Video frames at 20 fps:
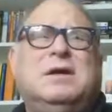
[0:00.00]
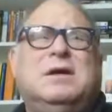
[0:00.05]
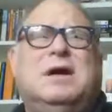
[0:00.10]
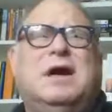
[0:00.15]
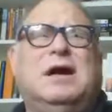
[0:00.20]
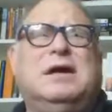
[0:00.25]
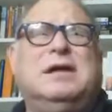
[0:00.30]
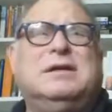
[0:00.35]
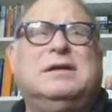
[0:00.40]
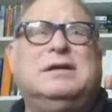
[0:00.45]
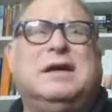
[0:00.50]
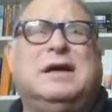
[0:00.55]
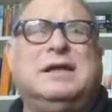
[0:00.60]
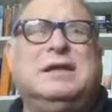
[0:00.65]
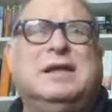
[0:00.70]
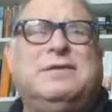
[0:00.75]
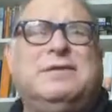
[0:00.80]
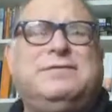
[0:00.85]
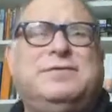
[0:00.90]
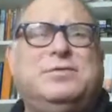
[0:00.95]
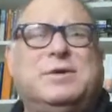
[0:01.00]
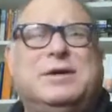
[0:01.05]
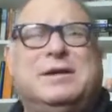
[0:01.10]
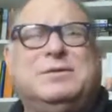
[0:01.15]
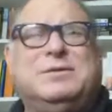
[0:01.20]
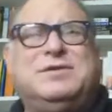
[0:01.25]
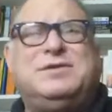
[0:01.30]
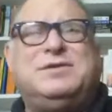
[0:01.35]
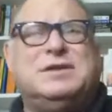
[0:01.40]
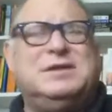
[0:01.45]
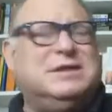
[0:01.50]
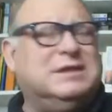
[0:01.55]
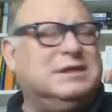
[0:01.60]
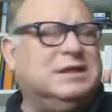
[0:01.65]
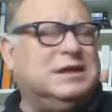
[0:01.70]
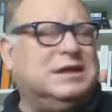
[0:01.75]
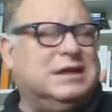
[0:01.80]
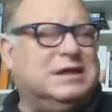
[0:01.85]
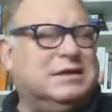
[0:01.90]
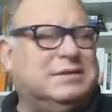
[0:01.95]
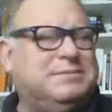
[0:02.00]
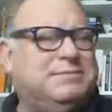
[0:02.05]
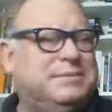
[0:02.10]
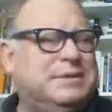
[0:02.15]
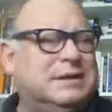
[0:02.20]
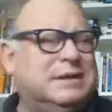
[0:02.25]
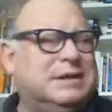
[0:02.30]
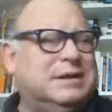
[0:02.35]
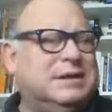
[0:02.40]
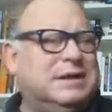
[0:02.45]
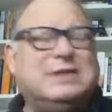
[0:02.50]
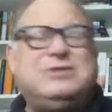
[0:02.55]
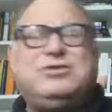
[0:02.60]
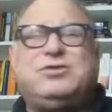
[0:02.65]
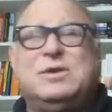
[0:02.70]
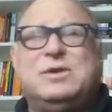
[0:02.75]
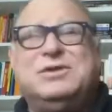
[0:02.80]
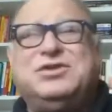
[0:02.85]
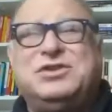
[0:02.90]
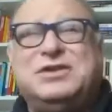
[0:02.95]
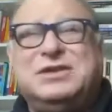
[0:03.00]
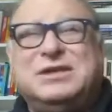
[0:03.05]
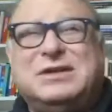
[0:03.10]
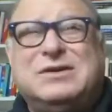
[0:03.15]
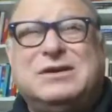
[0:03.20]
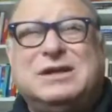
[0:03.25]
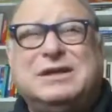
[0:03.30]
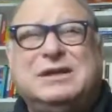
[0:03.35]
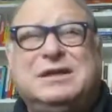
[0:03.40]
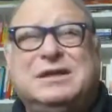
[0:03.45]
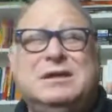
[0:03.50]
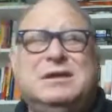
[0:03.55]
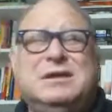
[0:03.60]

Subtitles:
I loved when I was studying electrical engineering